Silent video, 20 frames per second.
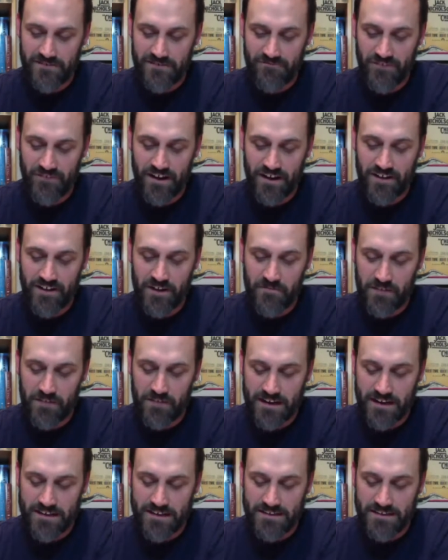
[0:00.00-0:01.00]
Fire Guy
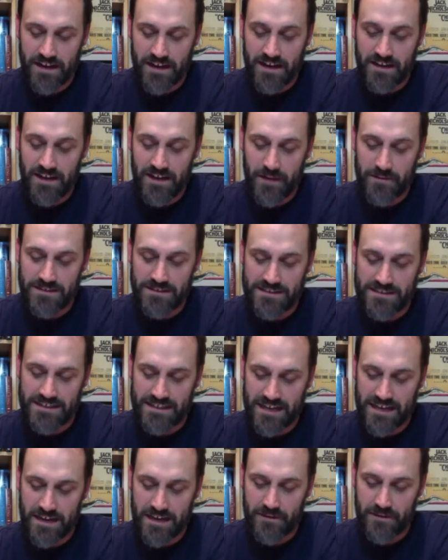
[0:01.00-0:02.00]
Ryan, Economics and
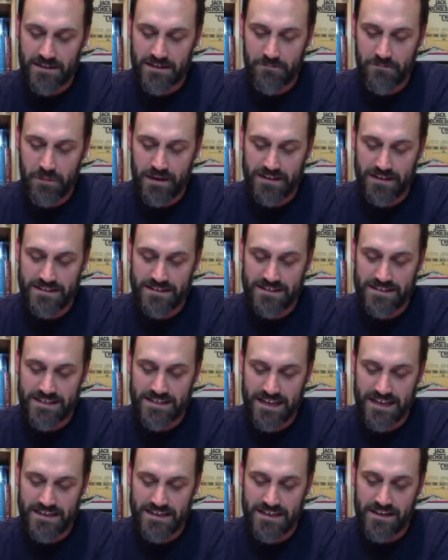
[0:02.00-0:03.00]
Comics, Bake the
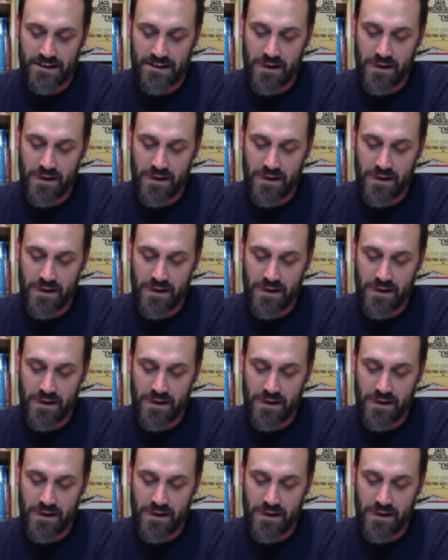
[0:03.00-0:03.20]
Snake.